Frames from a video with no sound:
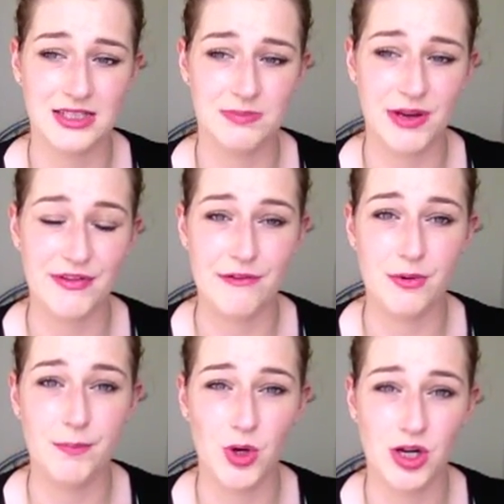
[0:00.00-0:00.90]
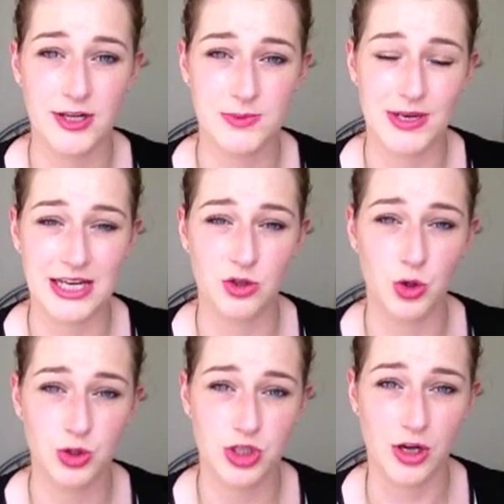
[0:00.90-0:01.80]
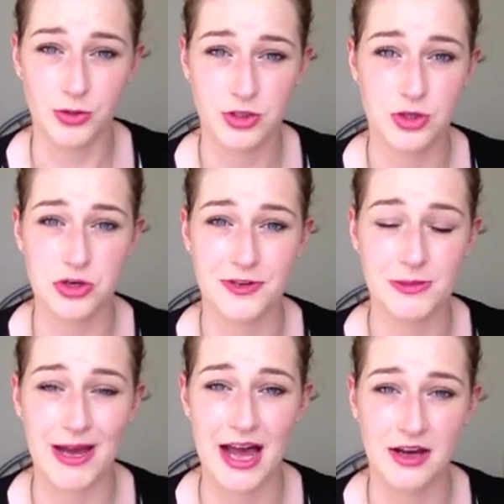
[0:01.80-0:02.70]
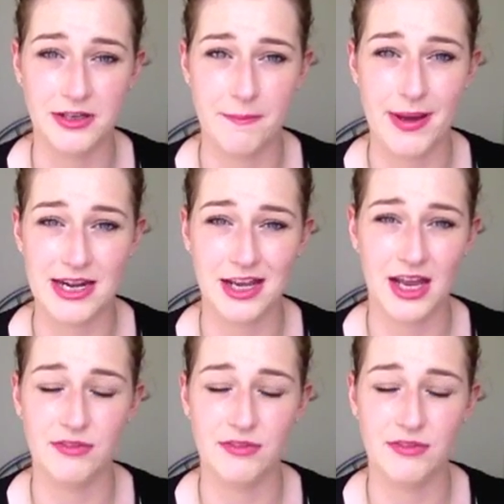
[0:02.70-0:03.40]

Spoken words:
my favourite book has been Untold Stories by Alan Bennett.